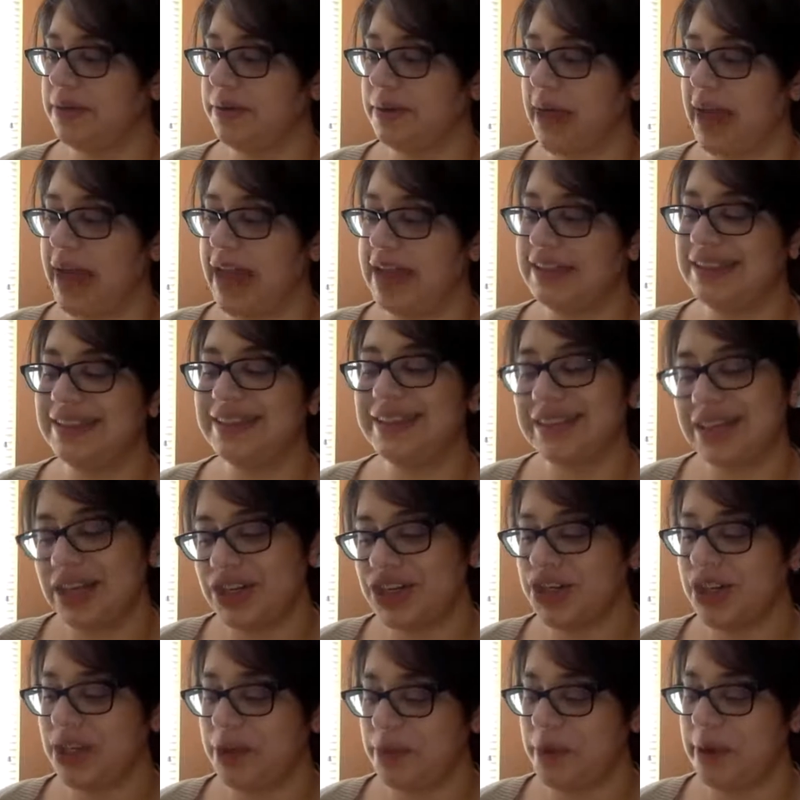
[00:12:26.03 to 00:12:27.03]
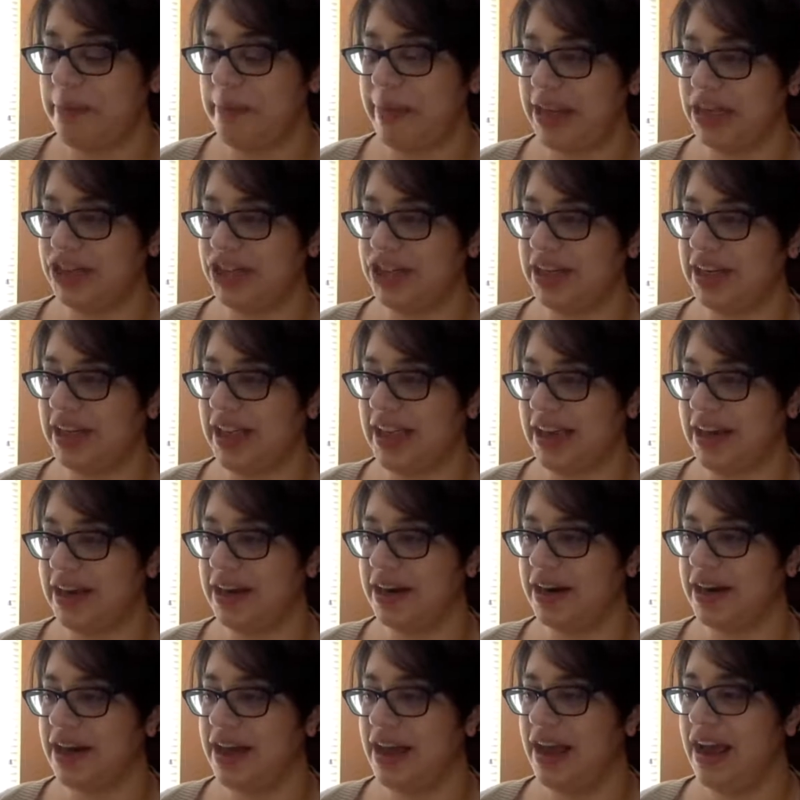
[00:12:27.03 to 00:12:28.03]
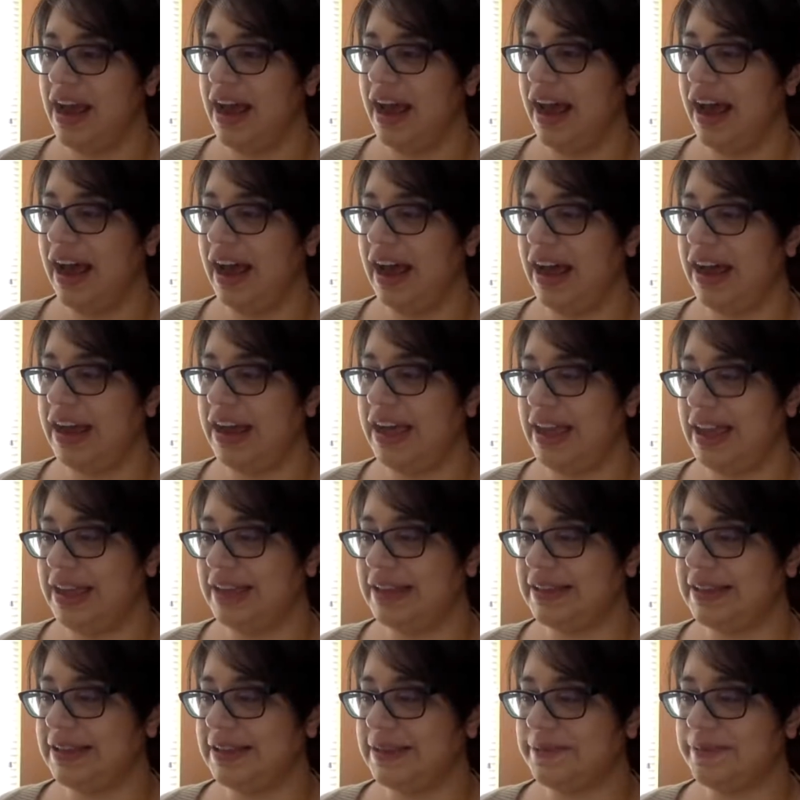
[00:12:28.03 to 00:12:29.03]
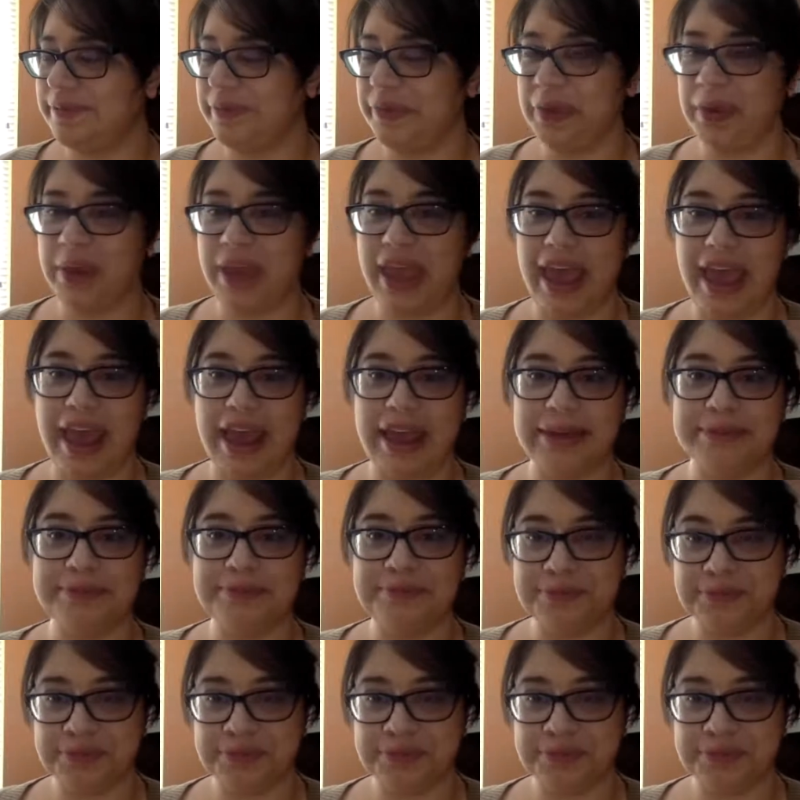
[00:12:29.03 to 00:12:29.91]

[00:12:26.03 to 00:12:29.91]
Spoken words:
Okay. It's essentially what patient care is. Okay.